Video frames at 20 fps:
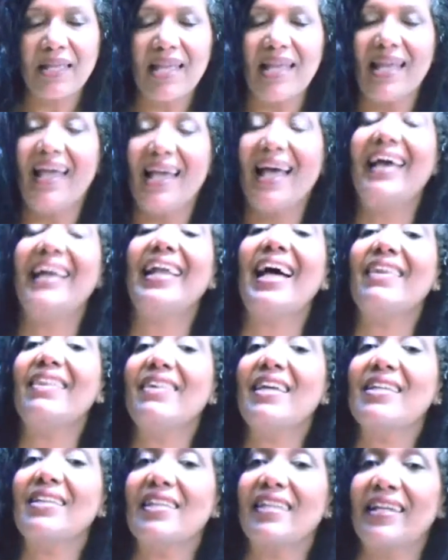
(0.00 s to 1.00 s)
And I
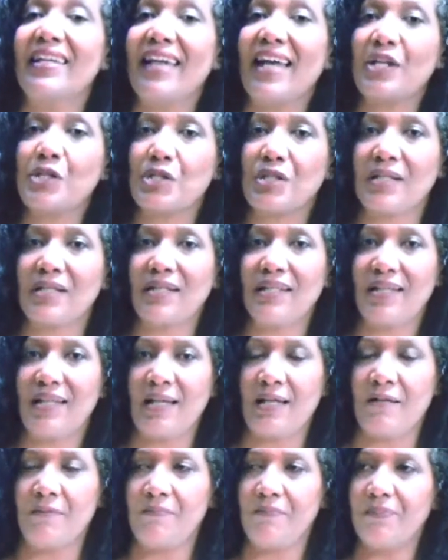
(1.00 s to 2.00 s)
think that it actually,
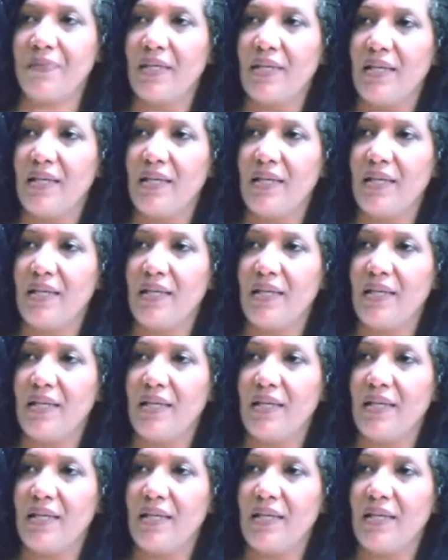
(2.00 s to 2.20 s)
um,